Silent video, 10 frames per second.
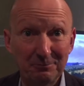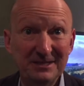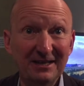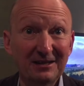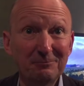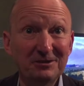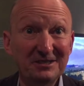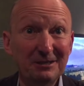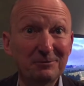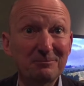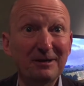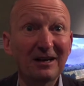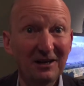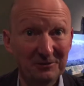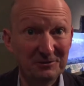particular museum has been
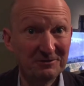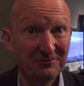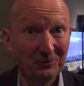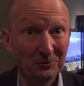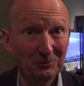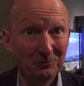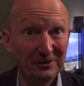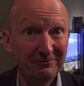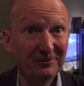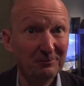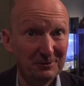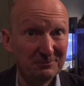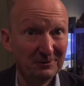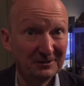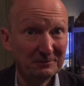closed for
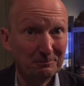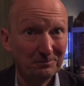refurbishment.